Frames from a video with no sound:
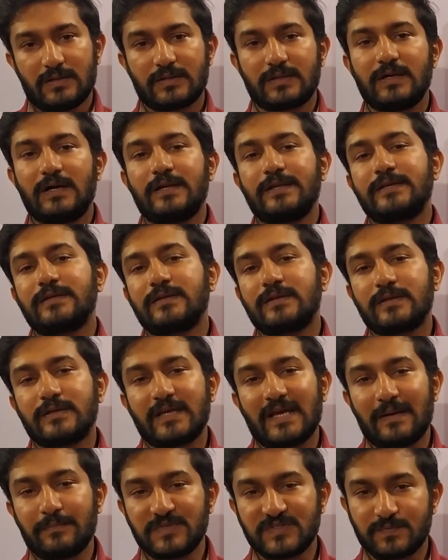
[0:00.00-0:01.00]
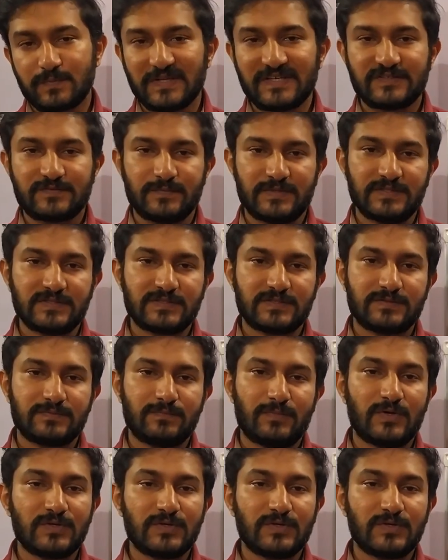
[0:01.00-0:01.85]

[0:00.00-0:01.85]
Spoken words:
Regarding campus placements,